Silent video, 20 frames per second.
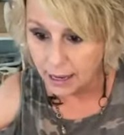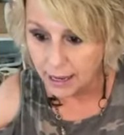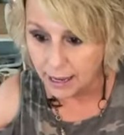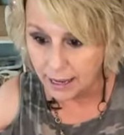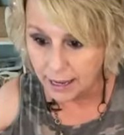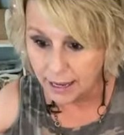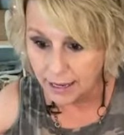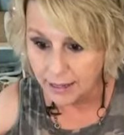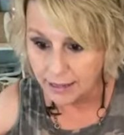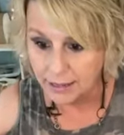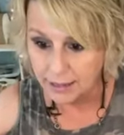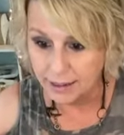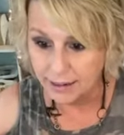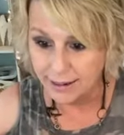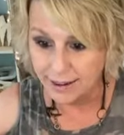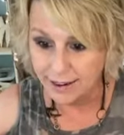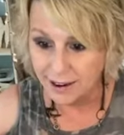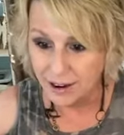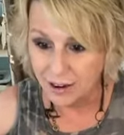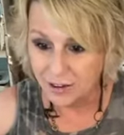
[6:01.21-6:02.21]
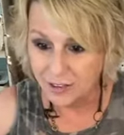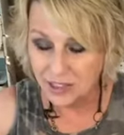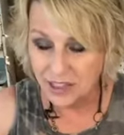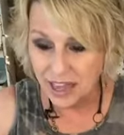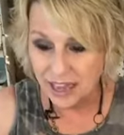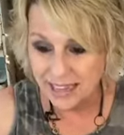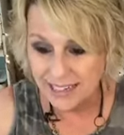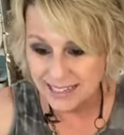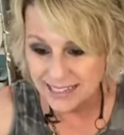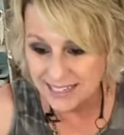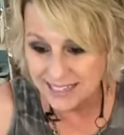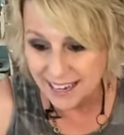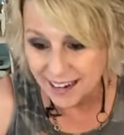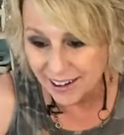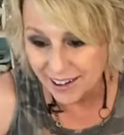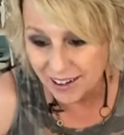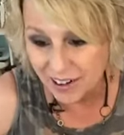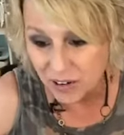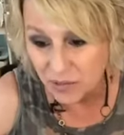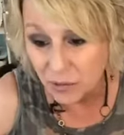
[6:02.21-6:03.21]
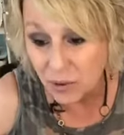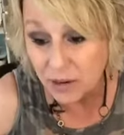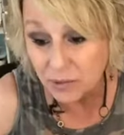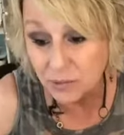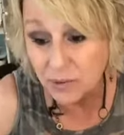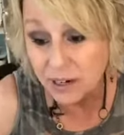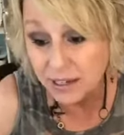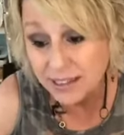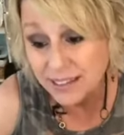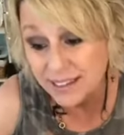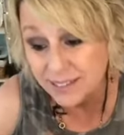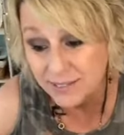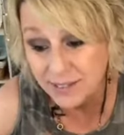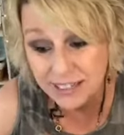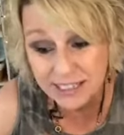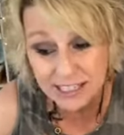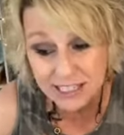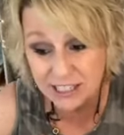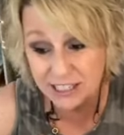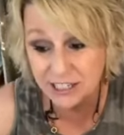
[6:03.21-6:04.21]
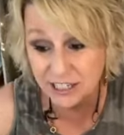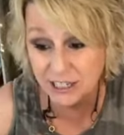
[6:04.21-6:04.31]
and uh, oh thanks sarah we really we just